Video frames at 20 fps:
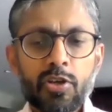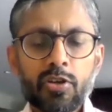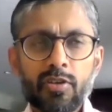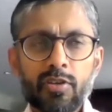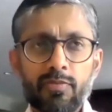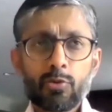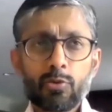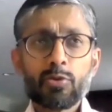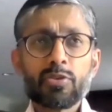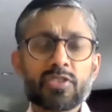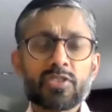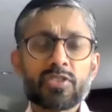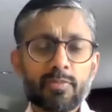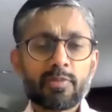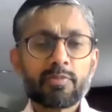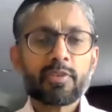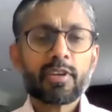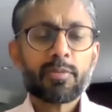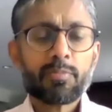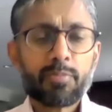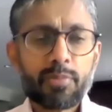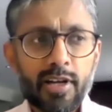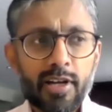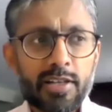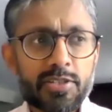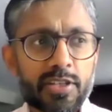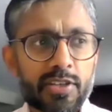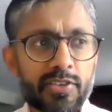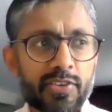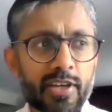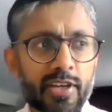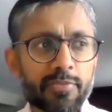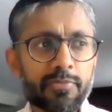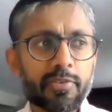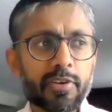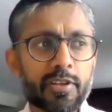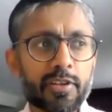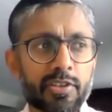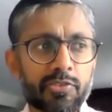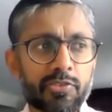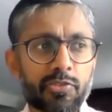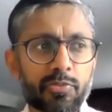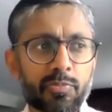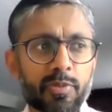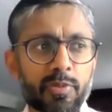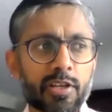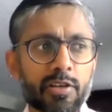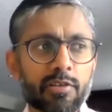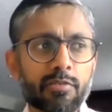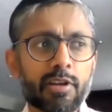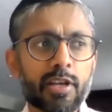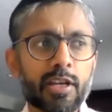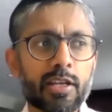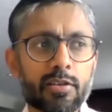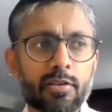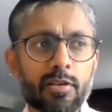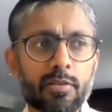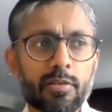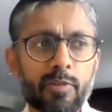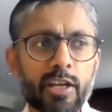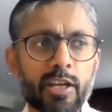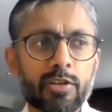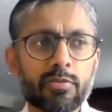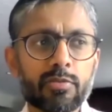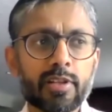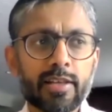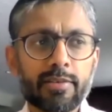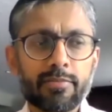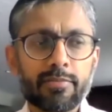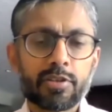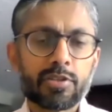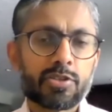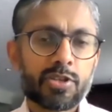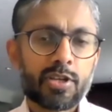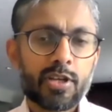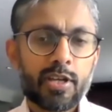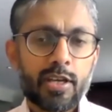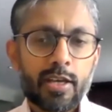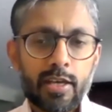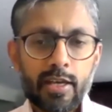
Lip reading: reviewing some of their projects, I felt this would be a great way to leverage